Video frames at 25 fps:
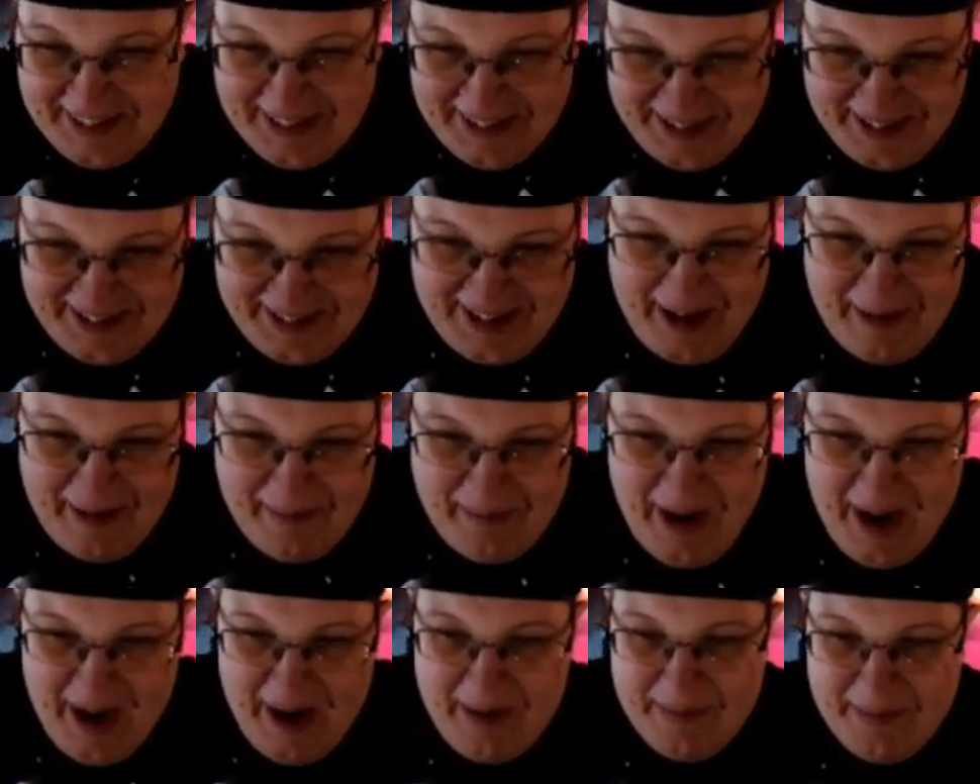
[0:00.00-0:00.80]
that
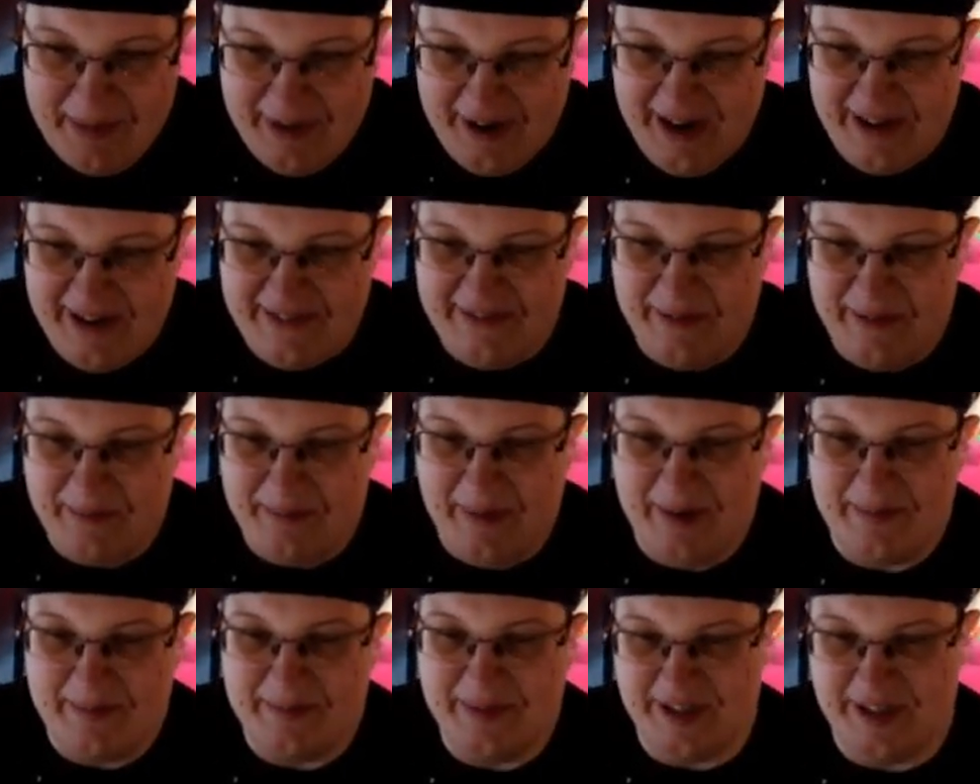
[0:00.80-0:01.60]
my brain
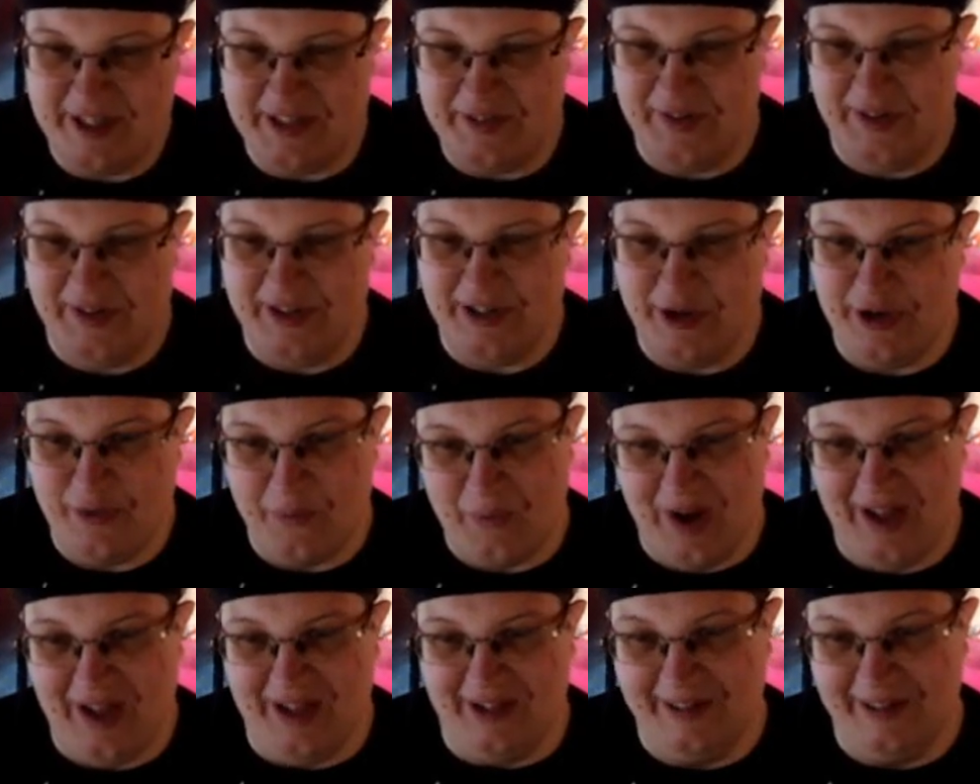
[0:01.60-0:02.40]
remembers very
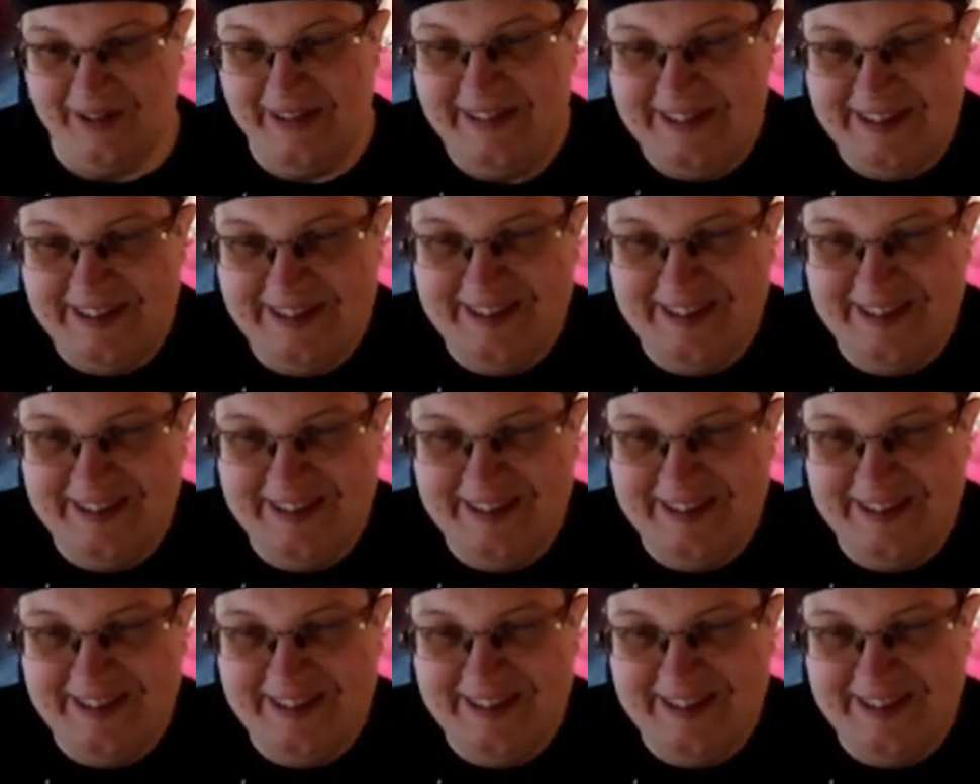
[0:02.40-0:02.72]
well.